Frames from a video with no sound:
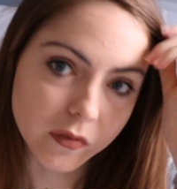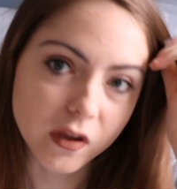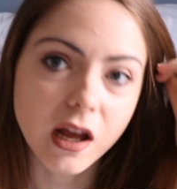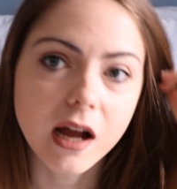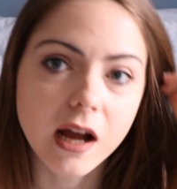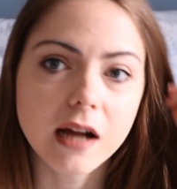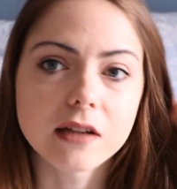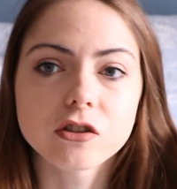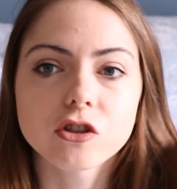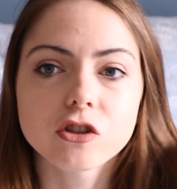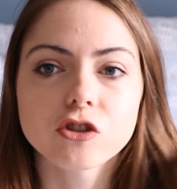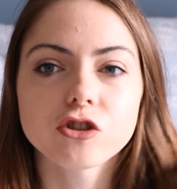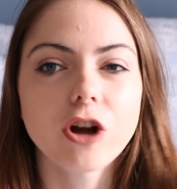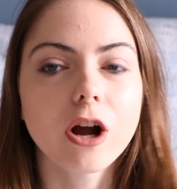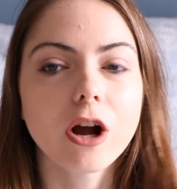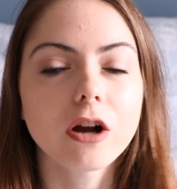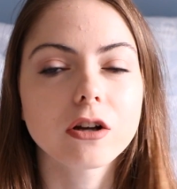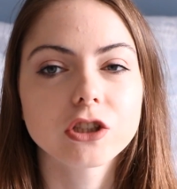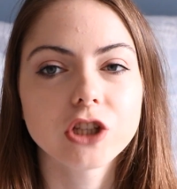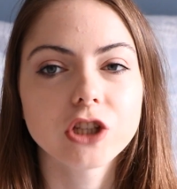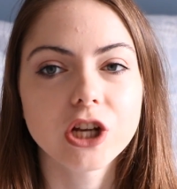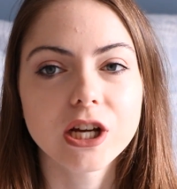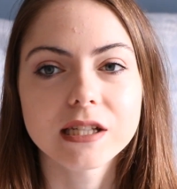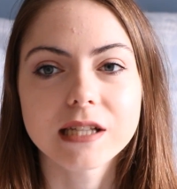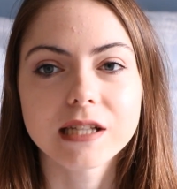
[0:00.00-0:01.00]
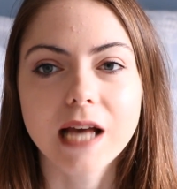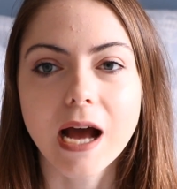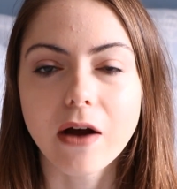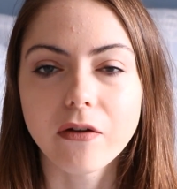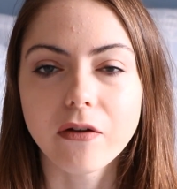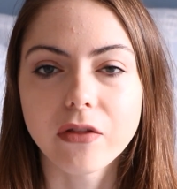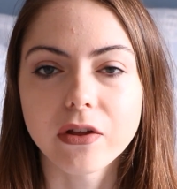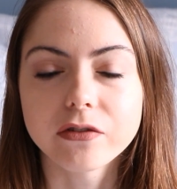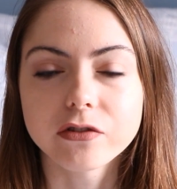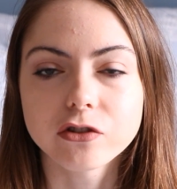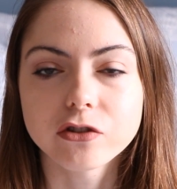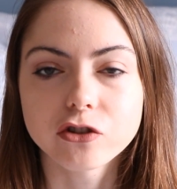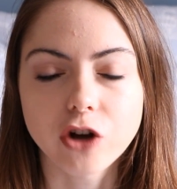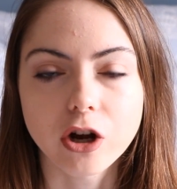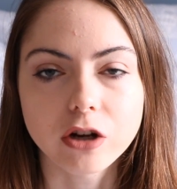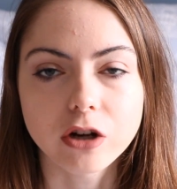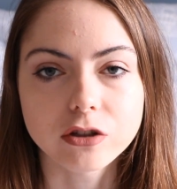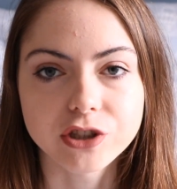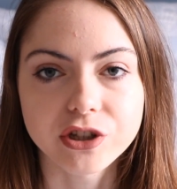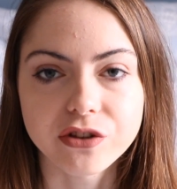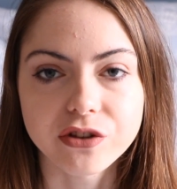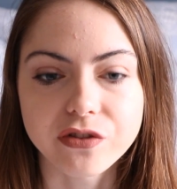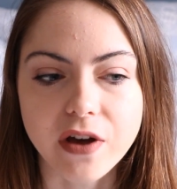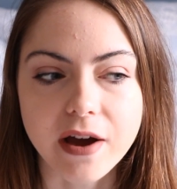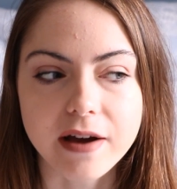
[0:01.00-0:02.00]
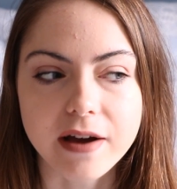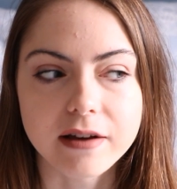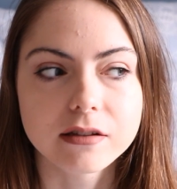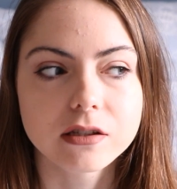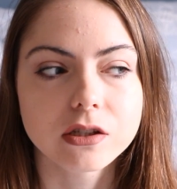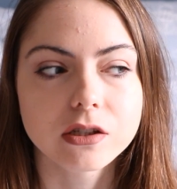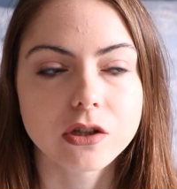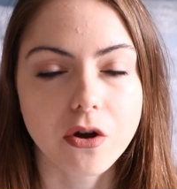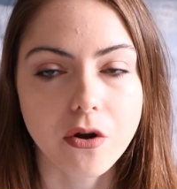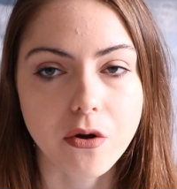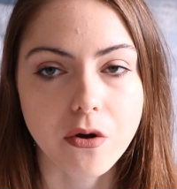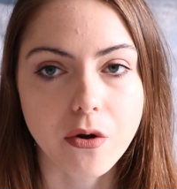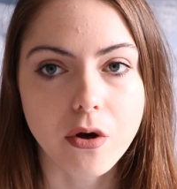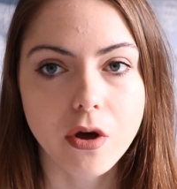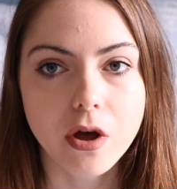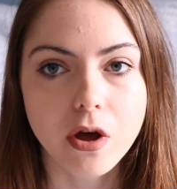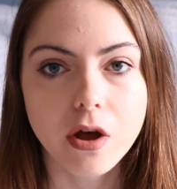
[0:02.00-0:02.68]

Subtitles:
and structure is how they've structured that. So